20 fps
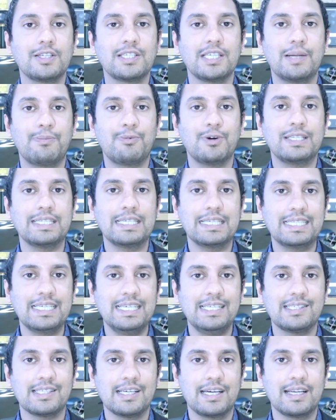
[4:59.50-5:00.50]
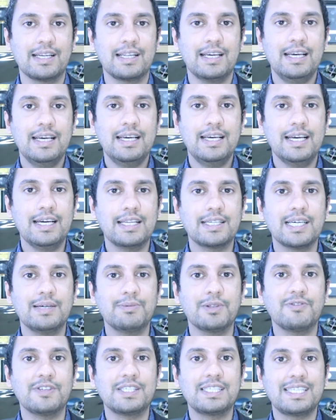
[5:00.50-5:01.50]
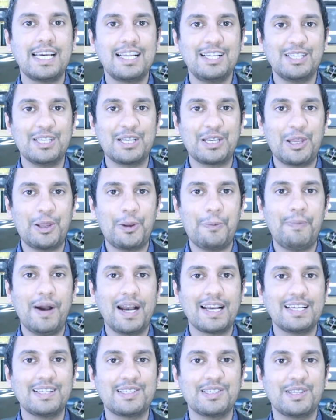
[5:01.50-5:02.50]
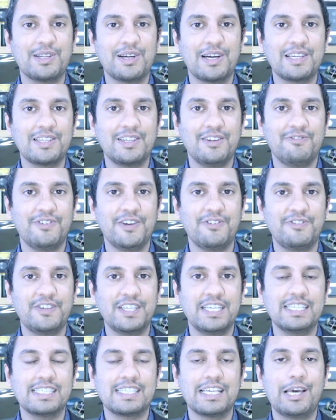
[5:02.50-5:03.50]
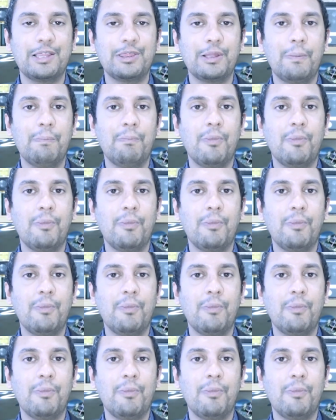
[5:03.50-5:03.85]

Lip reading: actually pretty decent in terms of sending you back into the 1950s in the